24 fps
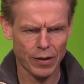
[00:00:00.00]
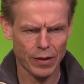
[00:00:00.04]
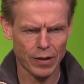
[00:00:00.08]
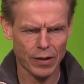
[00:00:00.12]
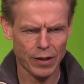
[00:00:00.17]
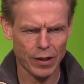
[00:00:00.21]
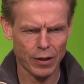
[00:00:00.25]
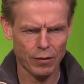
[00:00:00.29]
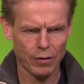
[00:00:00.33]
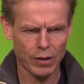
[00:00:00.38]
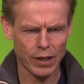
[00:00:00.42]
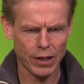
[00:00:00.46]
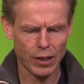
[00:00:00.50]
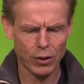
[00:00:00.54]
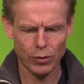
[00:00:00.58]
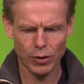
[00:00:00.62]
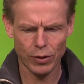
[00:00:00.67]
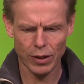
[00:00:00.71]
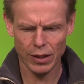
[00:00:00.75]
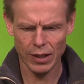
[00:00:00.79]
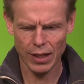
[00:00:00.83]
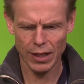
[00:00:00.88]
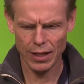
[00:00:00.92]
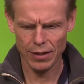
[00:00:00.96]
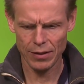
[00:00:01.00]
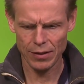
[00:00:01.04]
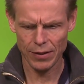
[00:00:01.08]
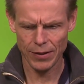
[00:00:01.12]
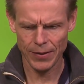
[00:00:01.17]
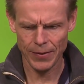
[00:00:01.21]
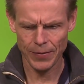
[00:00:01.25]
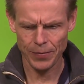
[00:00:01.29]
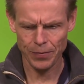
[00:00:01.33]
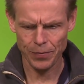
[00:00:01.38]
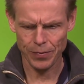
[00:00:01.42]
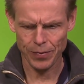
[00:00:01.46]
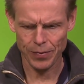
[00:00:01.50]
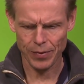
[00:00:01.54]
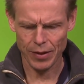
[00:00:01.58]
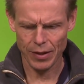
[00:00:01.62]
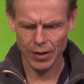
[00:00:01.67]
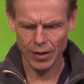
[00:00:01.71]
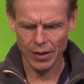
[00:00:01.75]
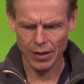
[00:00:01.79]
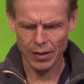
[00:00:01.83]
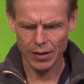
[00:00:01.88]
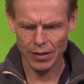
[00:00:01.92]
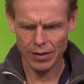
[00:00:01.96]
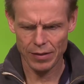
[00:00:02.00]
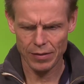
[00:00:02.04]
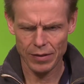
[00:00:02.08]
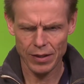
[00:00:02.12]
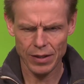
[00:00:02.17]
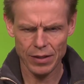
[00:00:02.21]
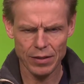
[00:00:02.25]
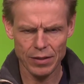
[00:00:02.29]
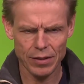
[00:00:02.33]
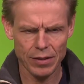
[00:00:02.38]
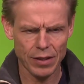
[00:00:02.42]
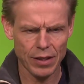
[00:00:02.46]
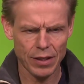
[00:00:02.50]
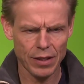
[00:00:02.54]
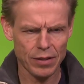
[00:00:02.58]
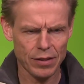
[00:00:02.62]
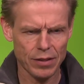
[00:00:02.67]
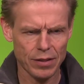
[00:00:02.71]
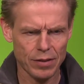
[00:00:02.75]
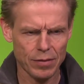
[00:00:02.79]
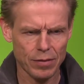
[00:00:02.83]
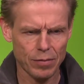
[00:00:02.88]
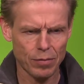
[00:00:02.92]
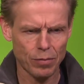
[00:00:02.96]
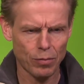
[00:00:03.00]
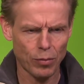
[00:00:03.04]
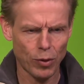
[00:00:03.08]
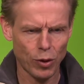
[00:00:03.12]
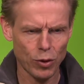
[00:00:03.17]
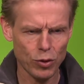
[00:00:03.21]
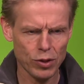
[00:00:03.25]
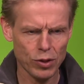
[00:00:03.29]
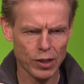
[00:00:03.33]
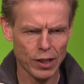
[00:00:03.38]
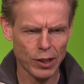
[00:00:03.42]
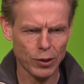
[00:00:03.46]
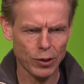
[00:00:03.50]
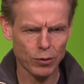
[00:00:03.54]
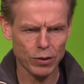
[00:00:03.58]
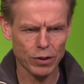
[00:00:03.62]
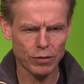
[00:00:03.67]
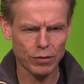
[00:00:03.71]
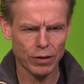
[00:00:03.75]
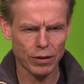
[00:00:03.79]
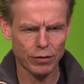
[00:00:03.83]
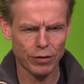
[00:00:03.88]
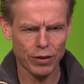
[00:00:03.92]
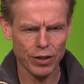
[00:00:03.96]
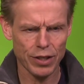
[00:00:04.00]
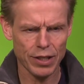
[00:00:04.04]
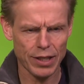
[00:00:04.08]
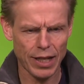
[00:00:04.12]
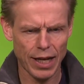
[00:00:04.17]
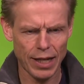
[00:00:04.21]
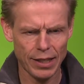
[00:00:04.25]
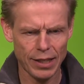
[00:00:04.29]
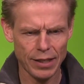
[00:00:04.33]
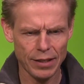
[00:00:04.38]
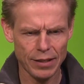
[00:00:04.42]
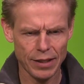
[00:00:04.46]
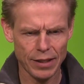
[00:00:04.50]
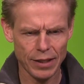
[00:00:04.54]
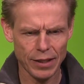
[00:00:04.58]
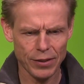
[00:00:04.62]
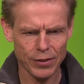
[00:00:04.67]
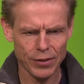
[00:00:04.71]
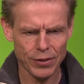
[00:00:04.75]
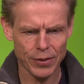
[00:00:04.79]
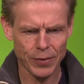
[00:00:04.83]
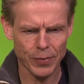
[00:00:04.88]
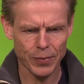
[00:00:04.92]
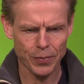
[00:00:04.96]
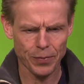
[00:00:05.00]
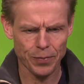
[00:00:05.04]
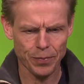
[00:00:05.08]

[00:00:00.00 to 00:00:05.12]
Now when I look at that, this is mostly useful for statistics